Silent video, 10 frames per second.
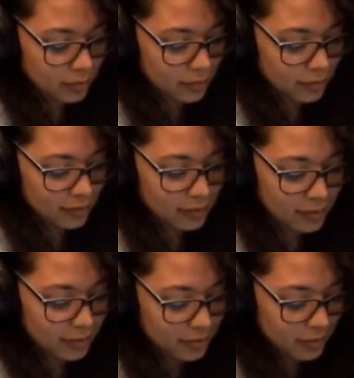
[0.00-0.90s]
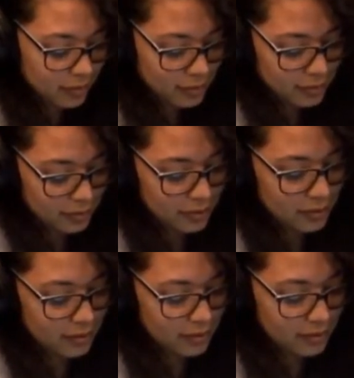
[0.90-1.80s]

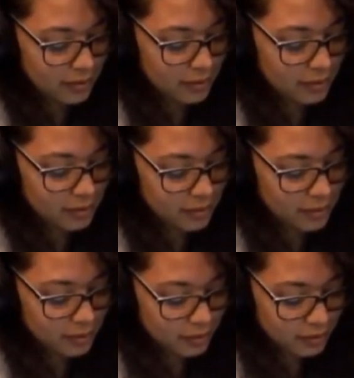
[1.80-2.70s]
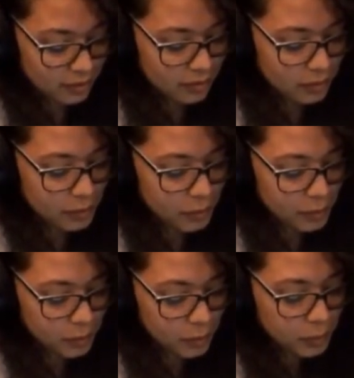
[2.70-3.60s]

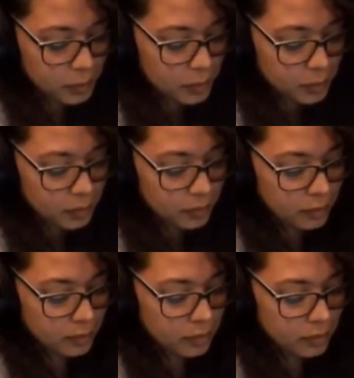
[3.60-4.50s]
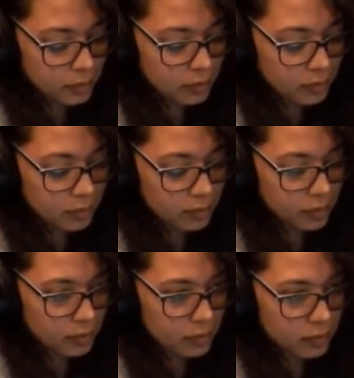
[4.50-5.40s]

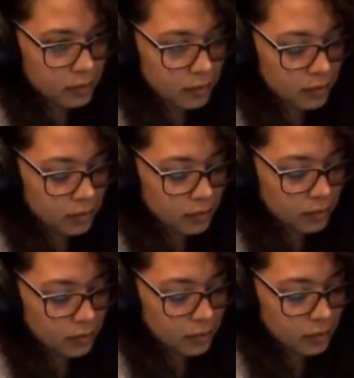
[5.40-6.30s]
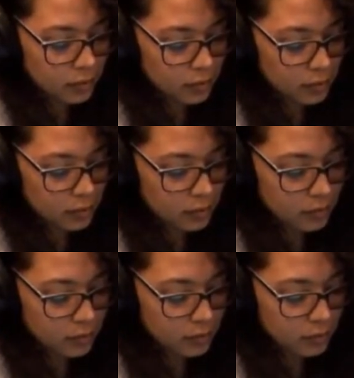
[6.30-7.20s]

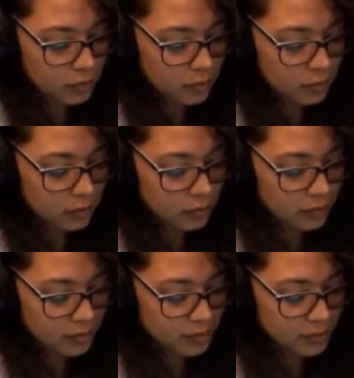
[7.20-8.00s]
This person isn't speaking.